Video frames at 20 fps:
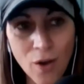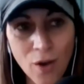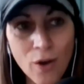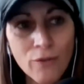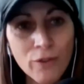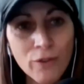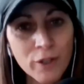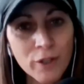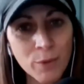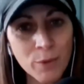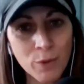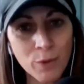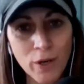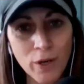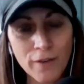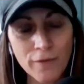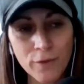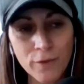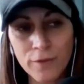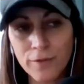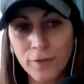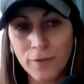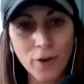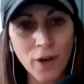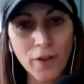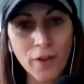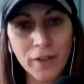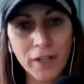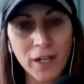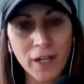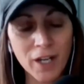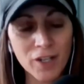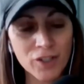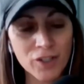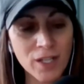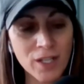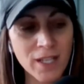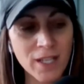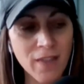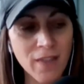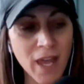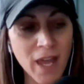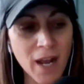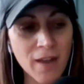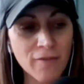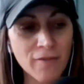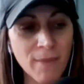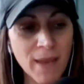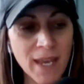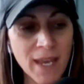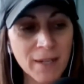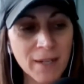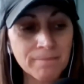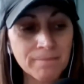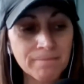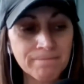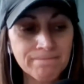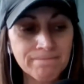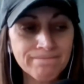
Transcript: over the moon grateful for all the connections that I've made.